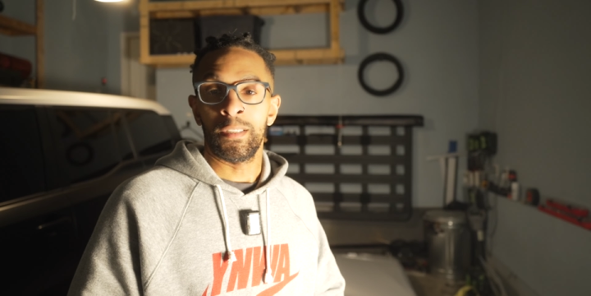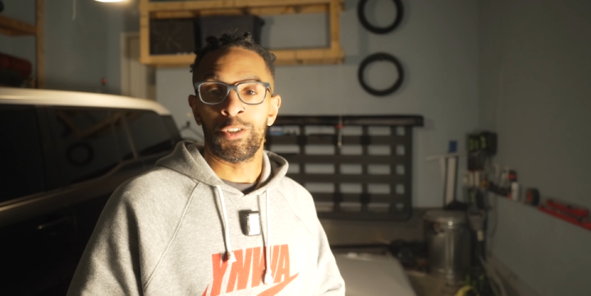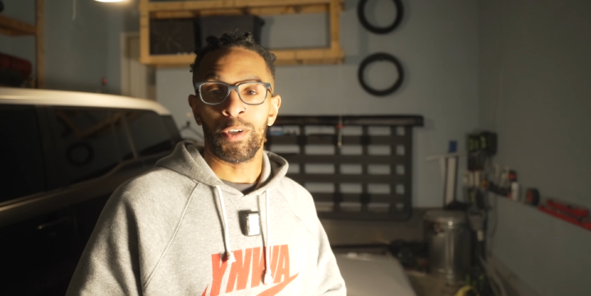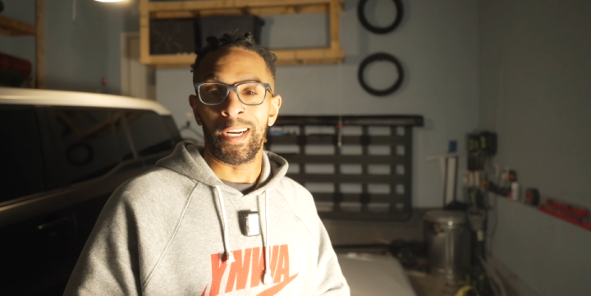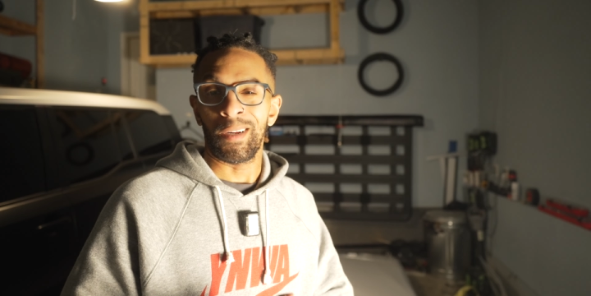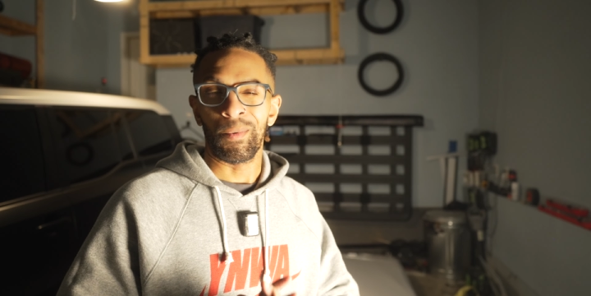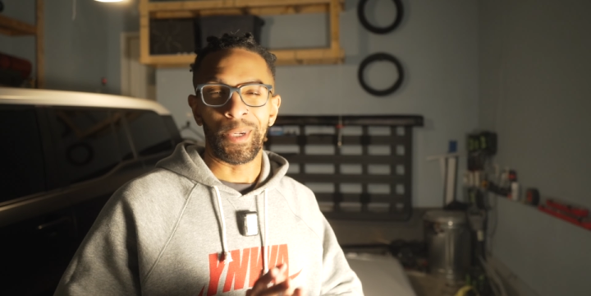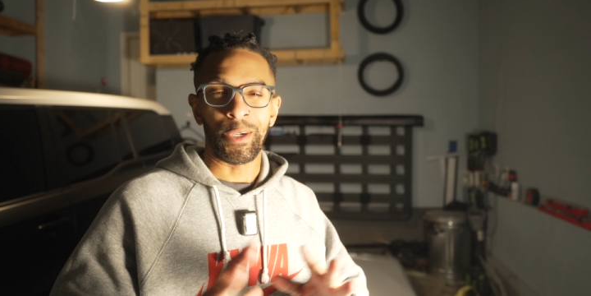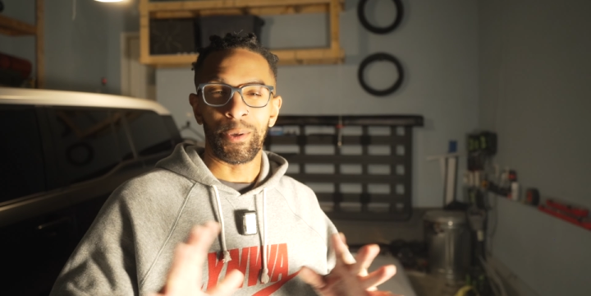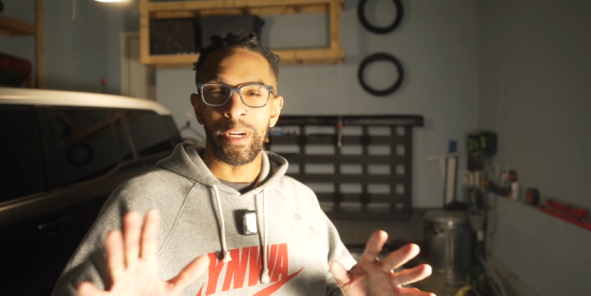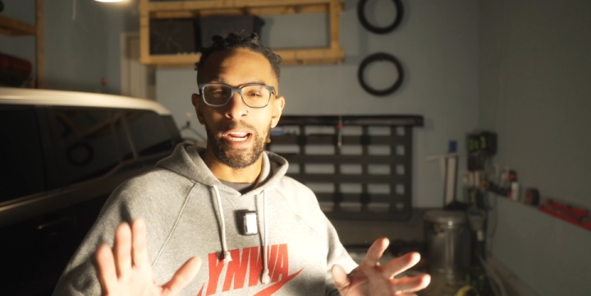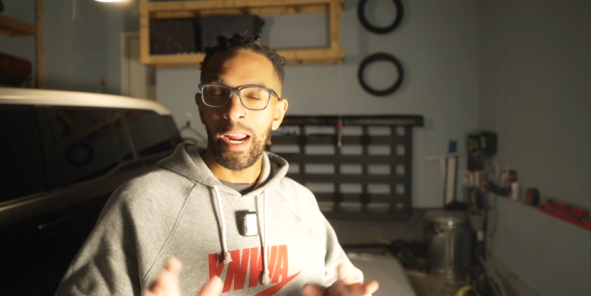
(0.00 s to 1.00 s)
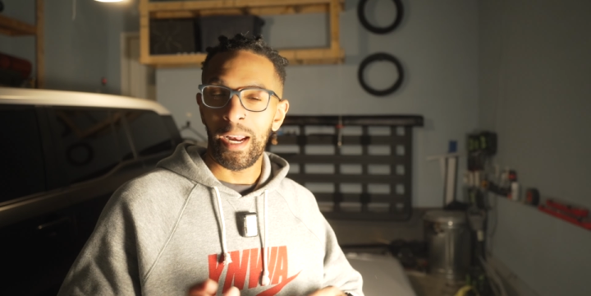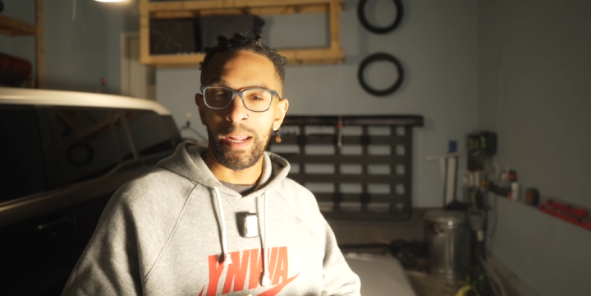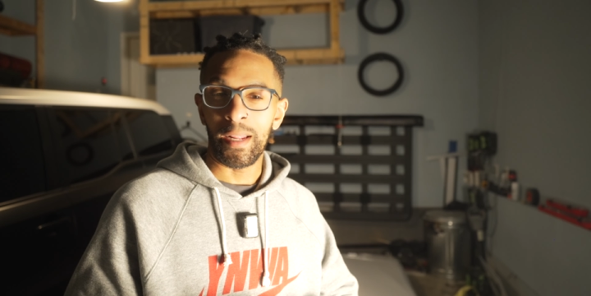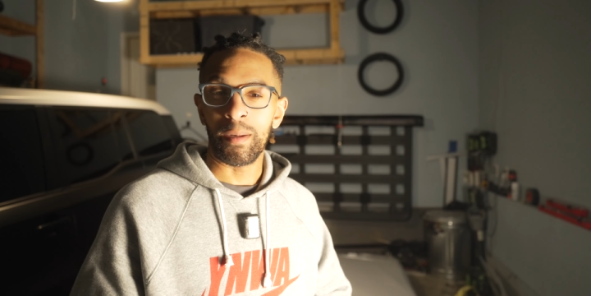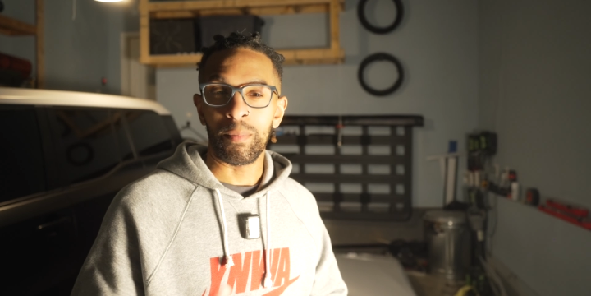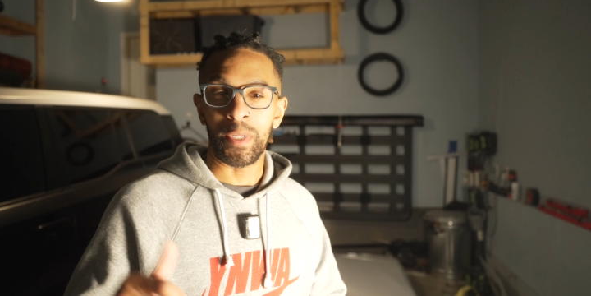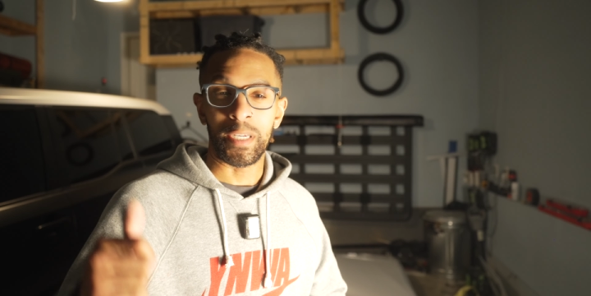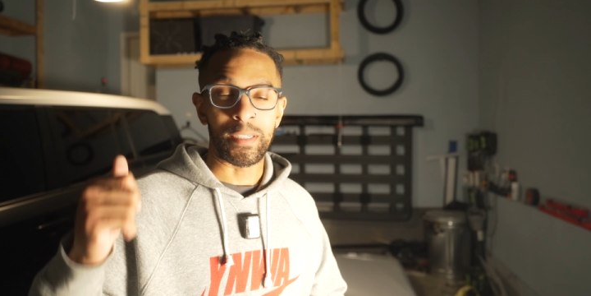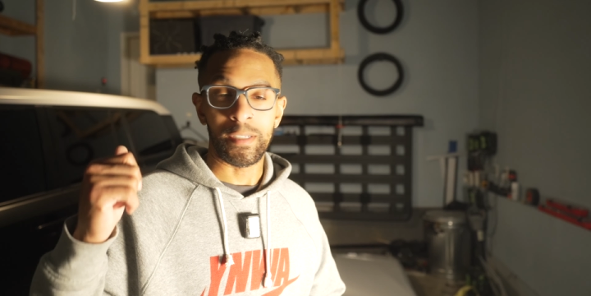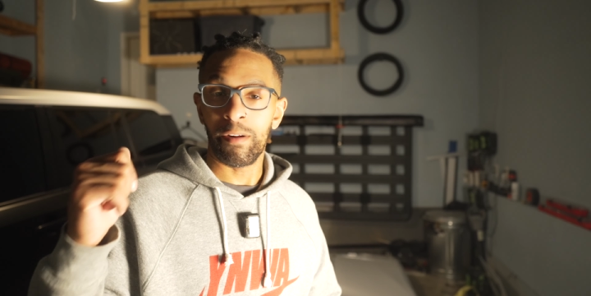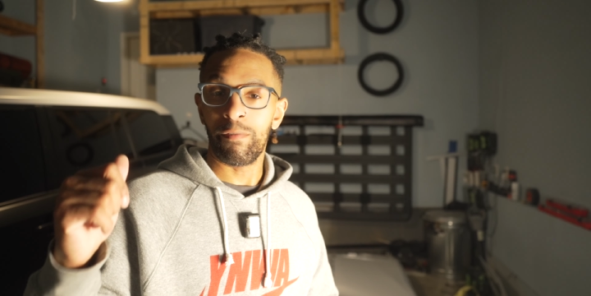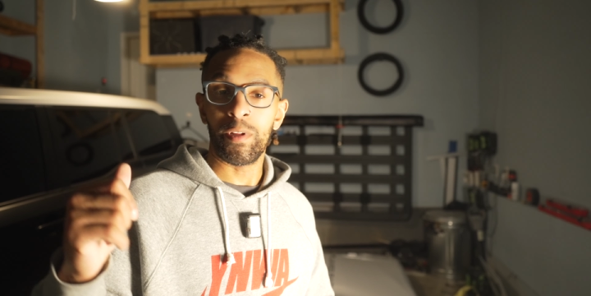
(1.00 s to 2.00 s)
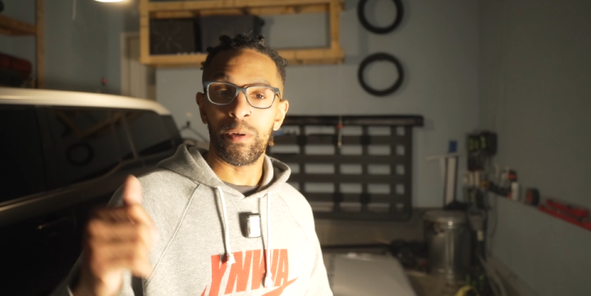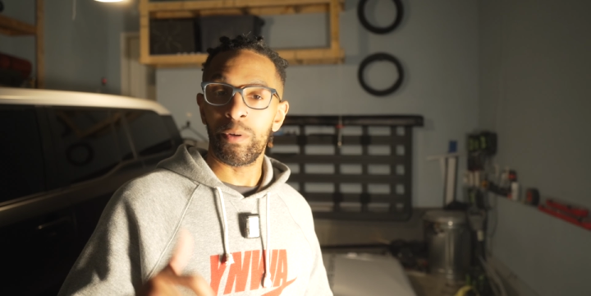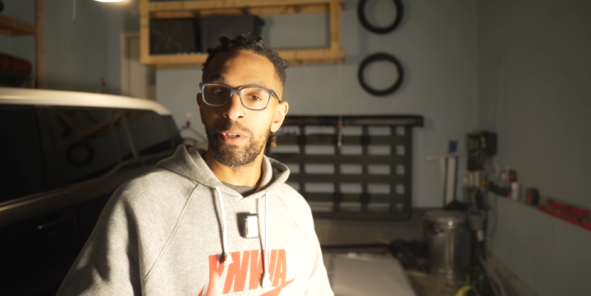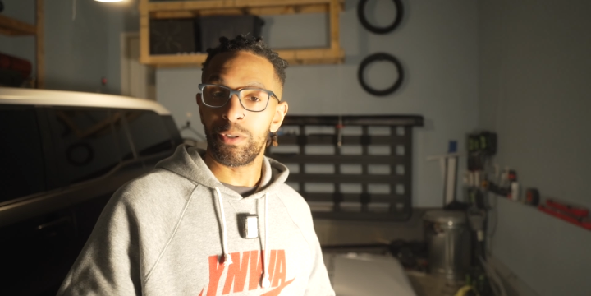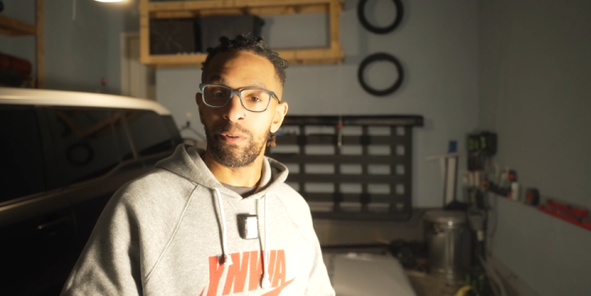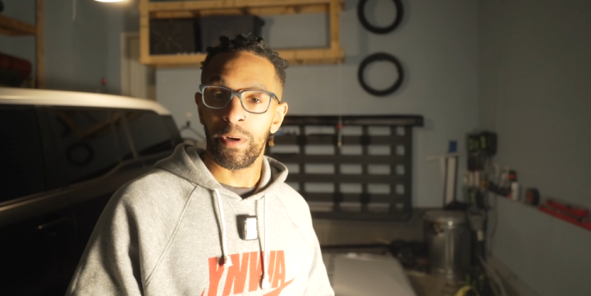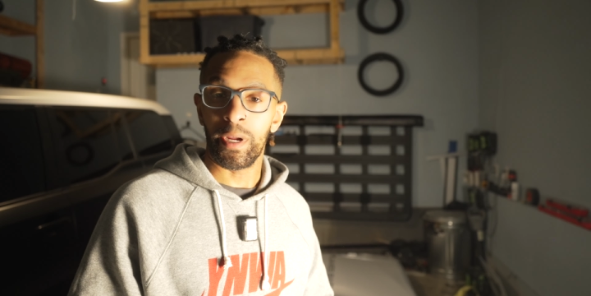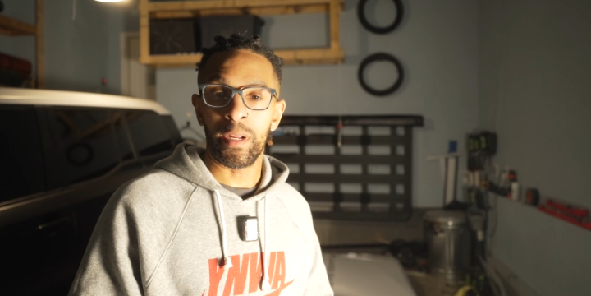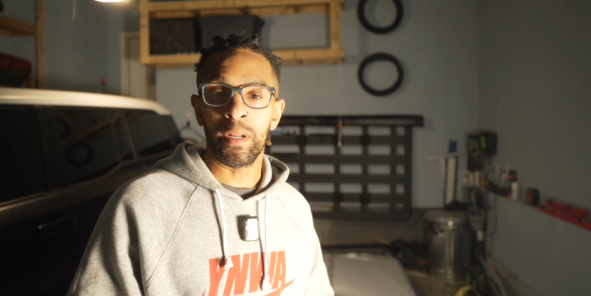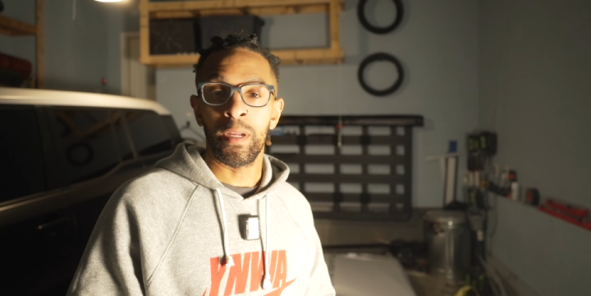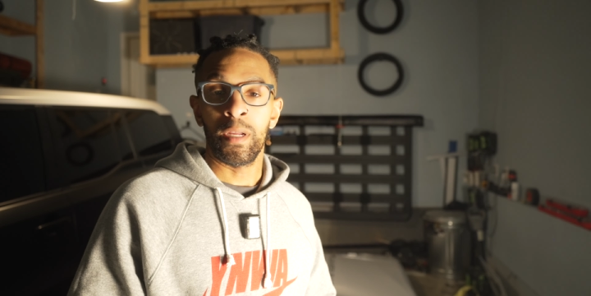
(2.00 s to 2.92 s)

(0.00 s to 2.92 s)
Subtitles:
try to recreate it because their video is great.